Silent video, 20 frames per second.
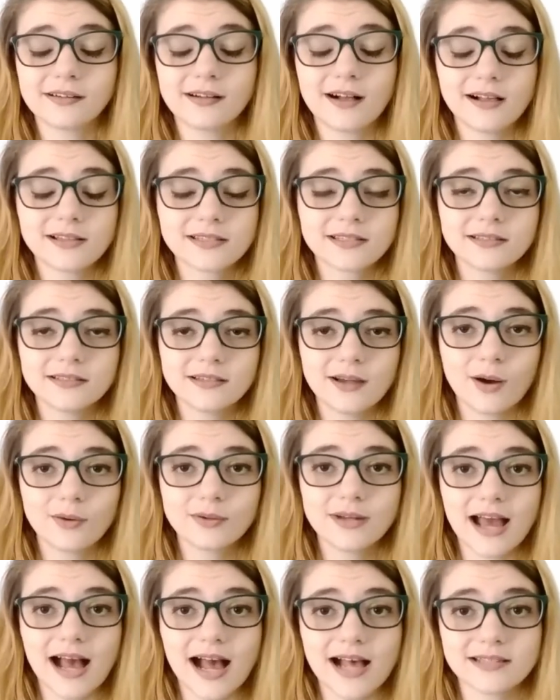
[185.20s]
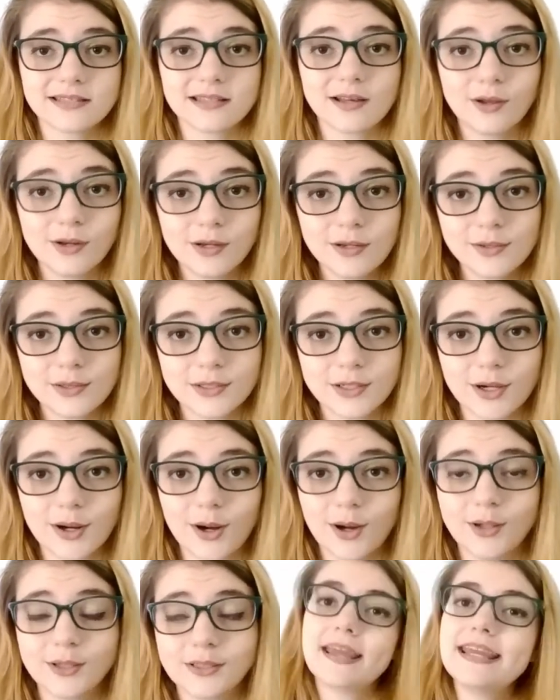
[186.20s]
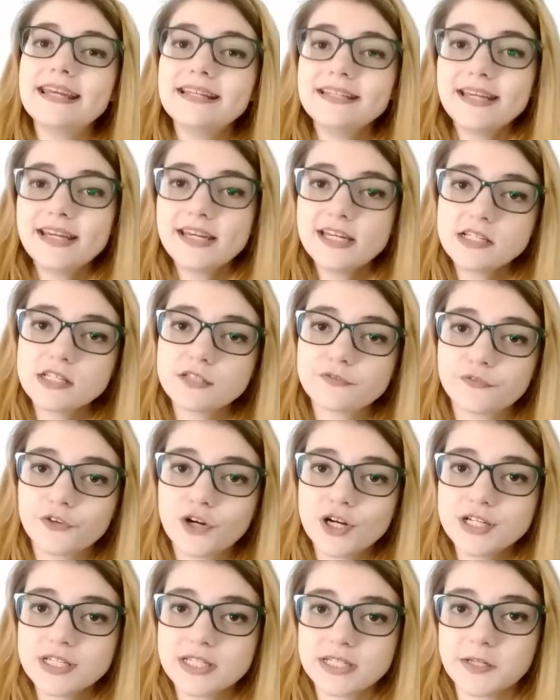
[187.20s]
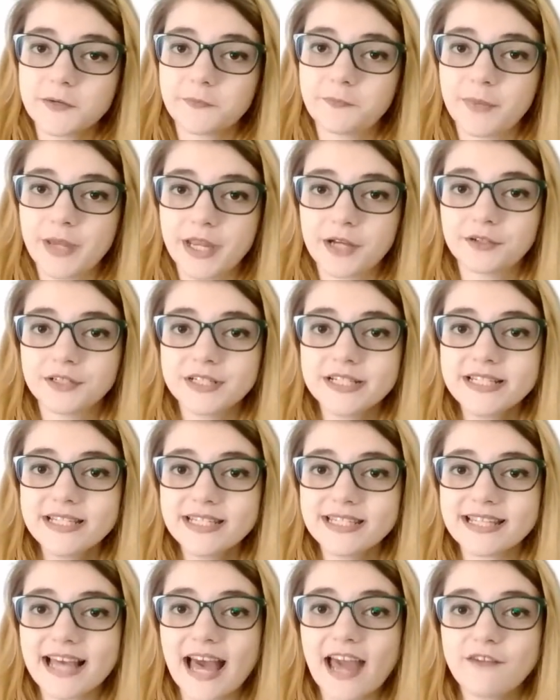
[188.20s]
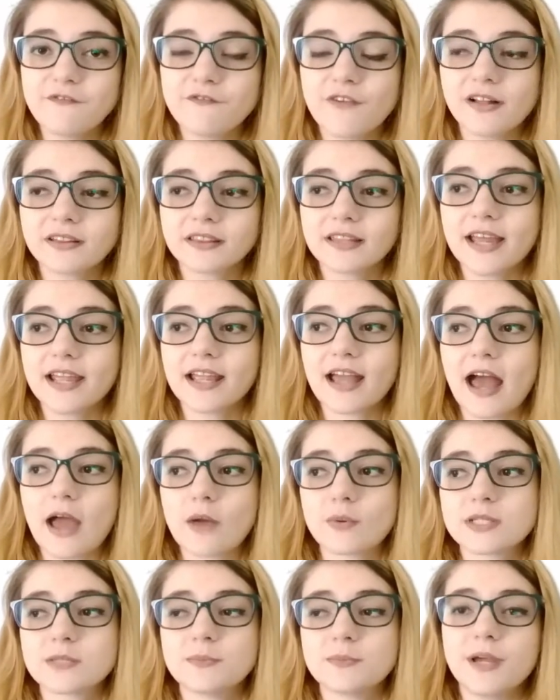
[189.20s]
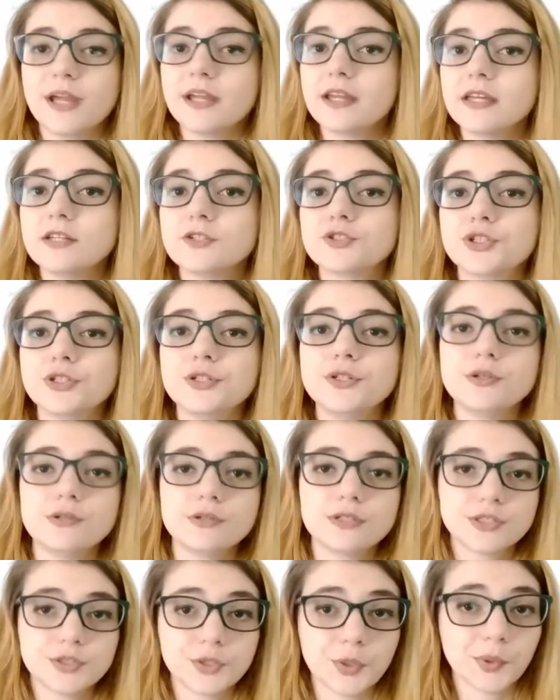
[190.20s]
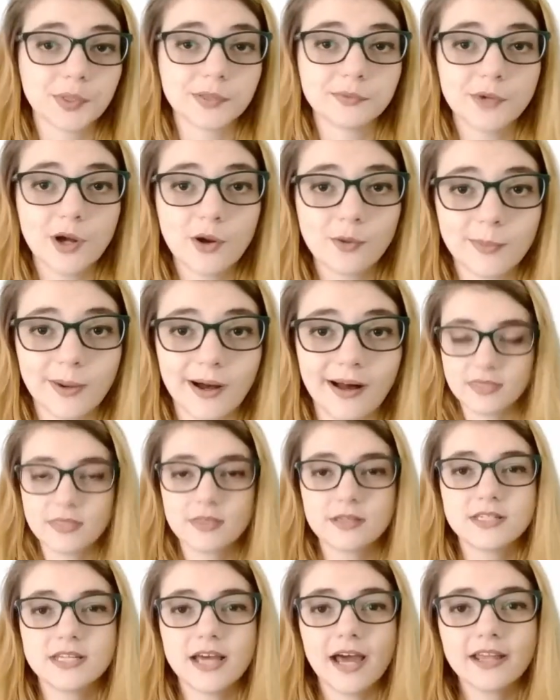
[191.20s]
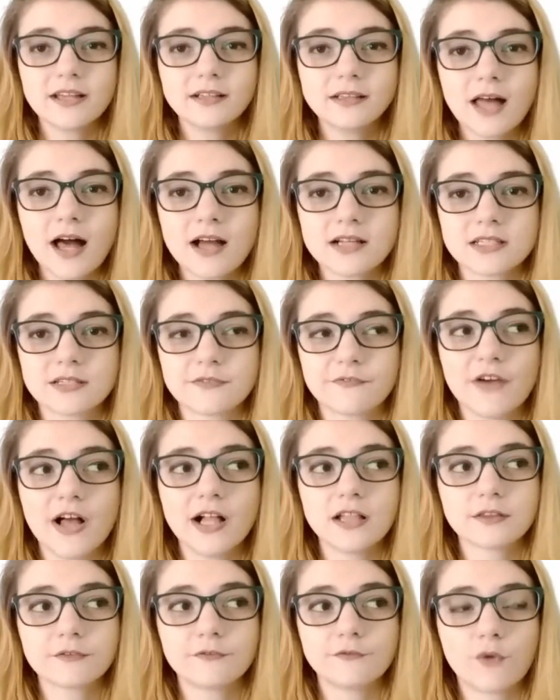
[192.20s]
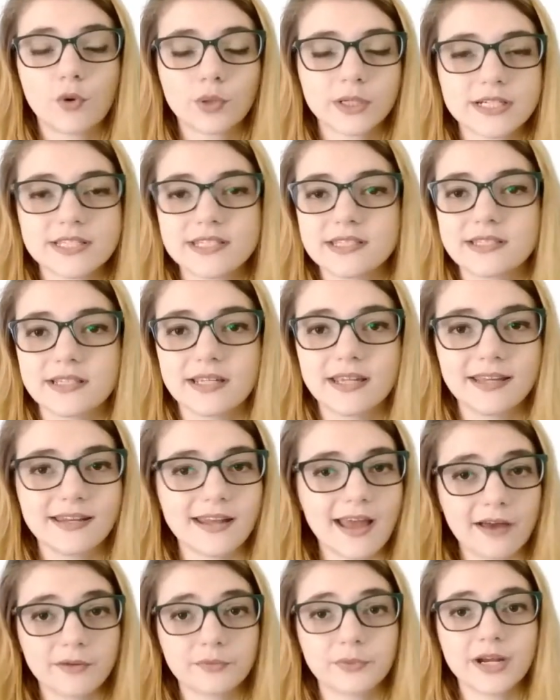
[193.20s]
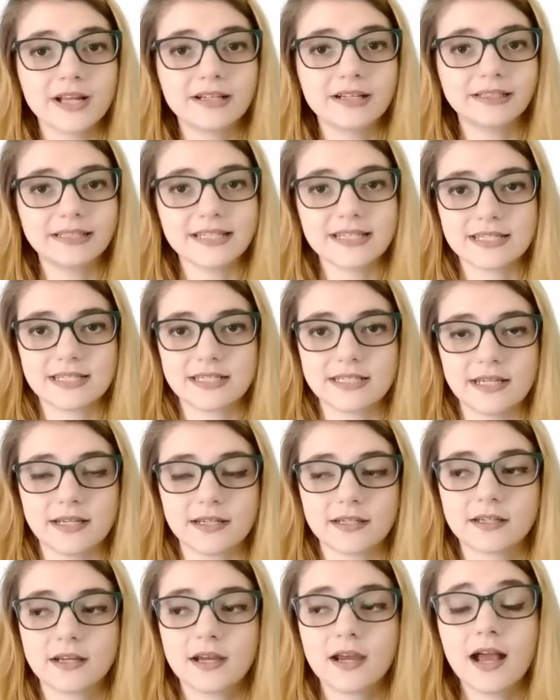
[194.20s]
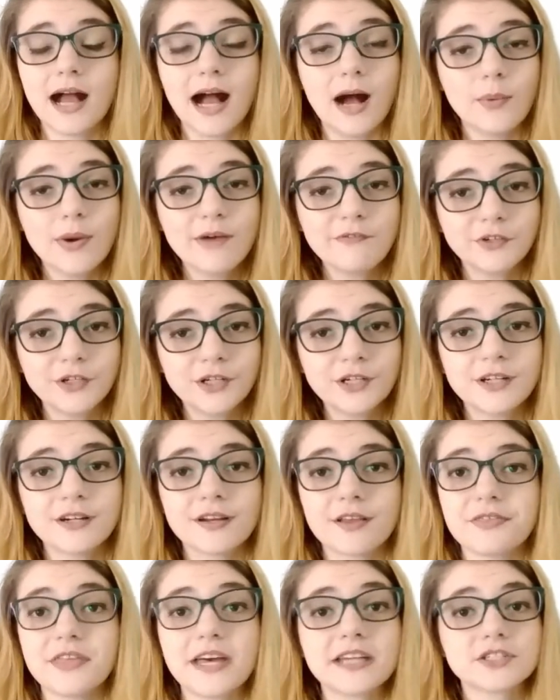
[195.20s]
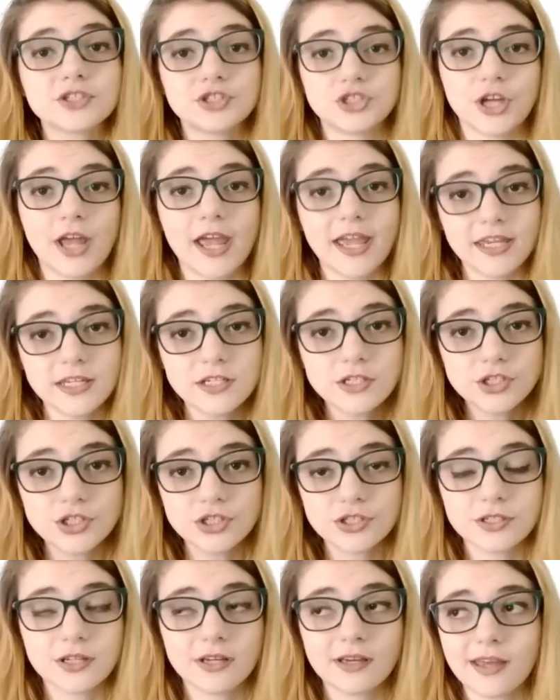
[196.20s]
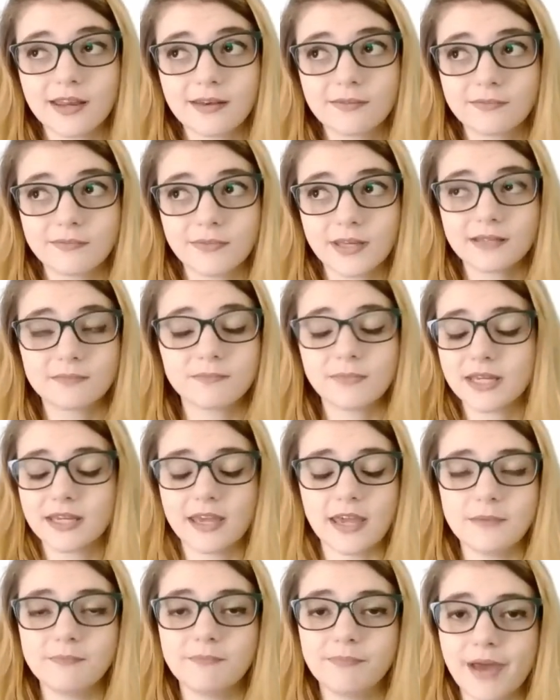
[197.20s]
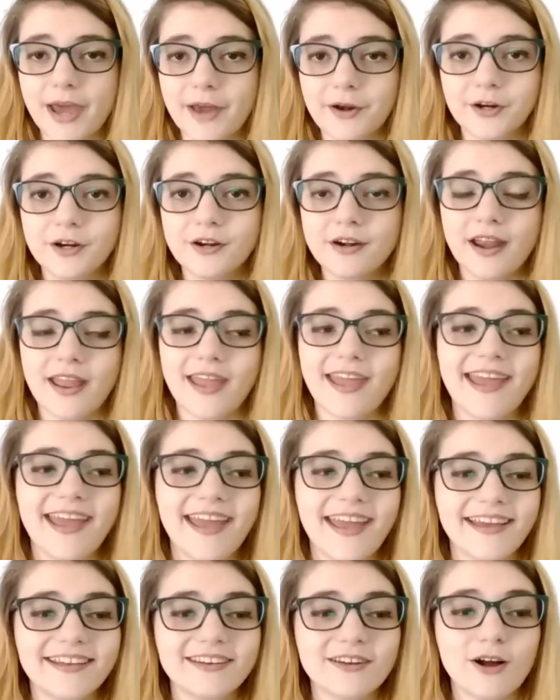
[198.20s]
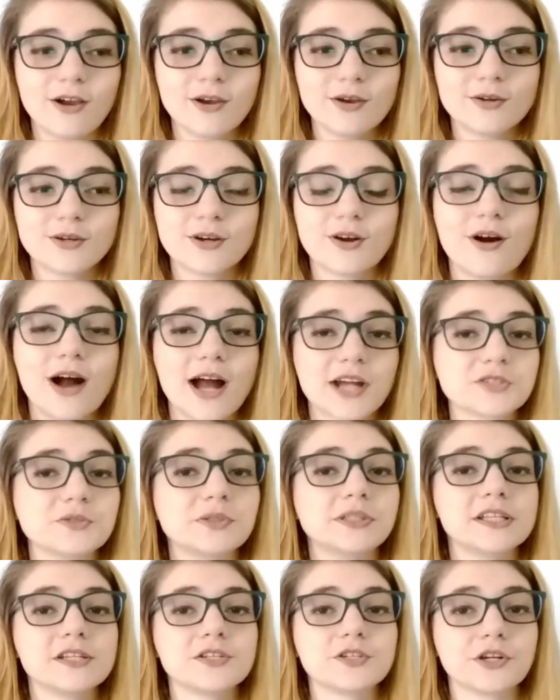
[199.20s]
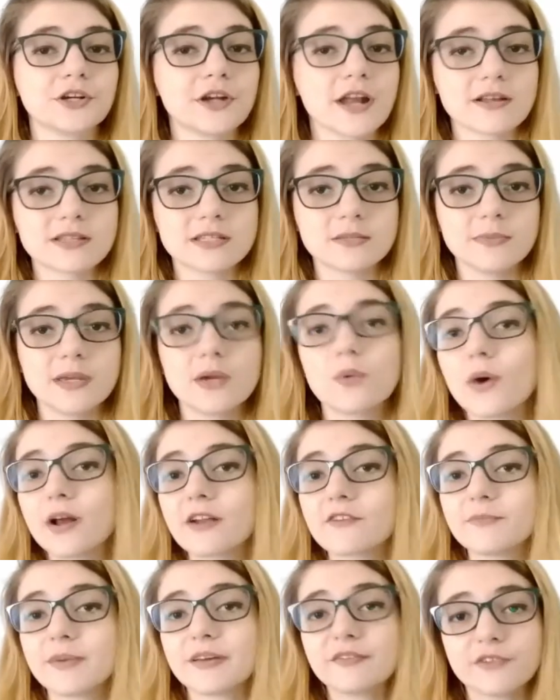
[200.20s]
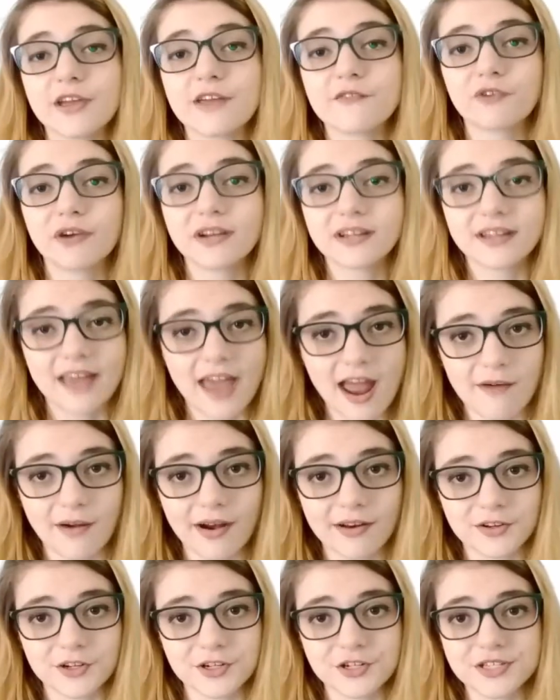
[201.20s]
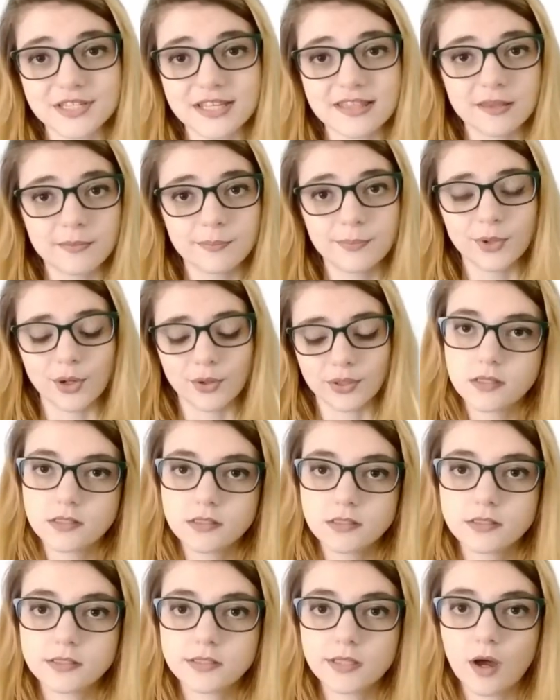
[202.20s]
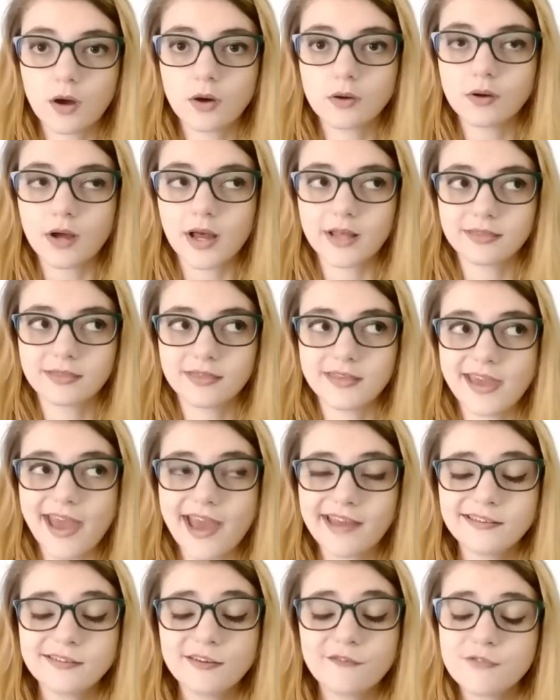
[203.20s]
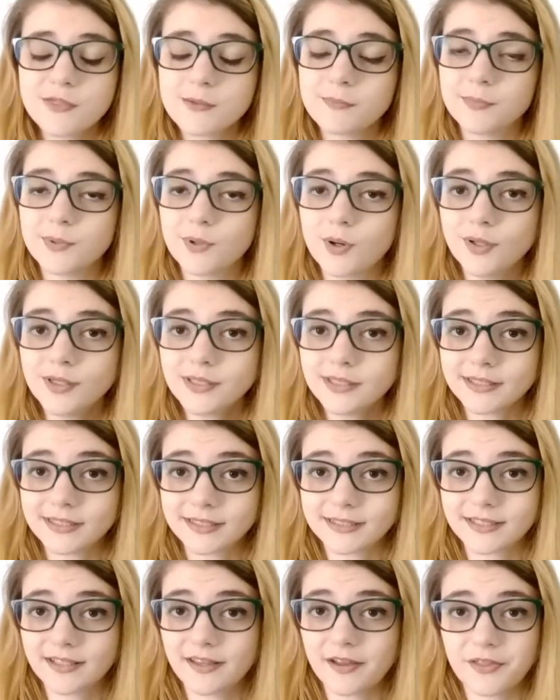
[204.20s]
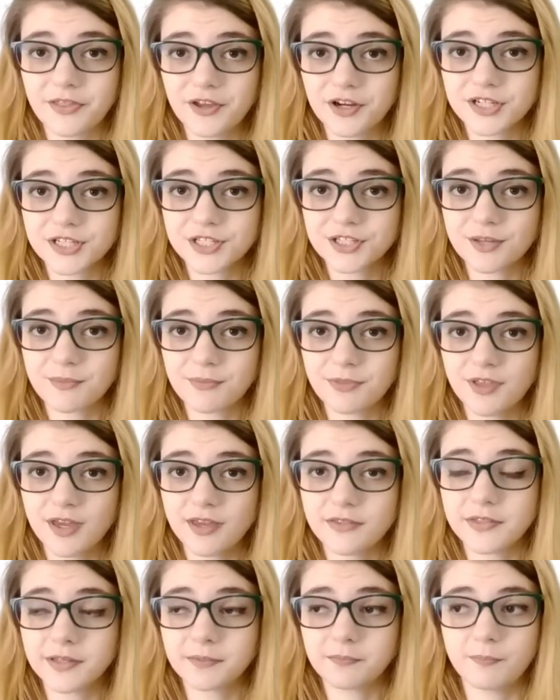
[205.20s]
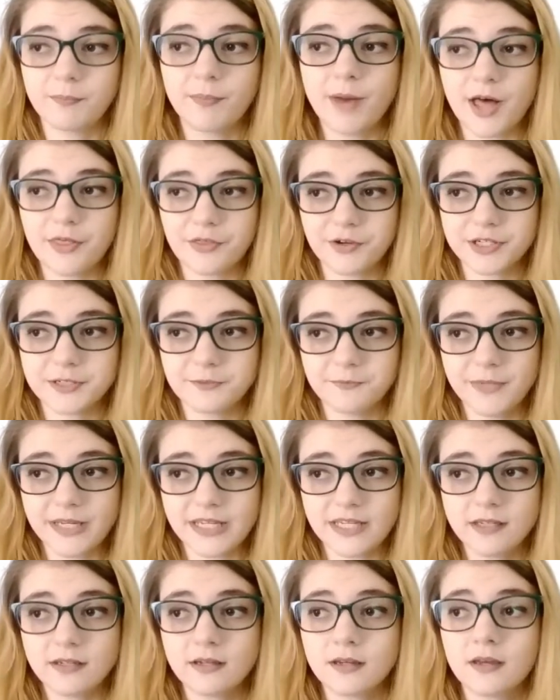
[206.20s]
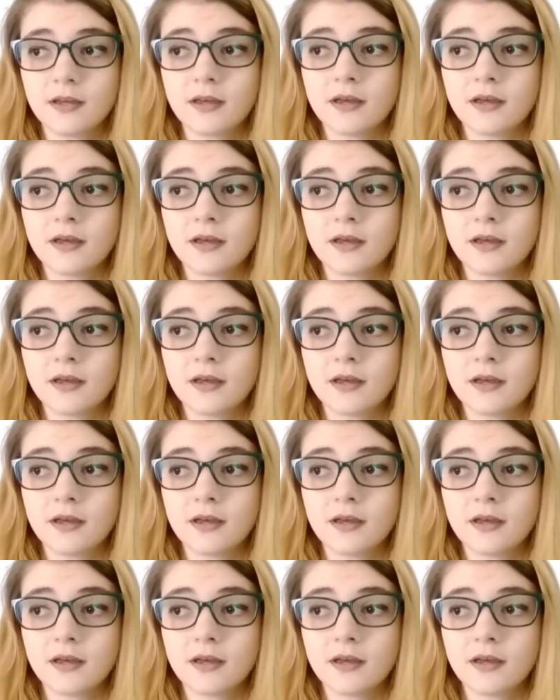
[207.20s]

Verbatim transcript: also known as Oluko. In his first appearance, I felt like I was being introduced to a robot. The dialogues felt forced and unrealistic. However, that changed and it became better, and Oluko actually turned out to be one of my favorite characters in the book. So at the end of the book, there's something that bothered me.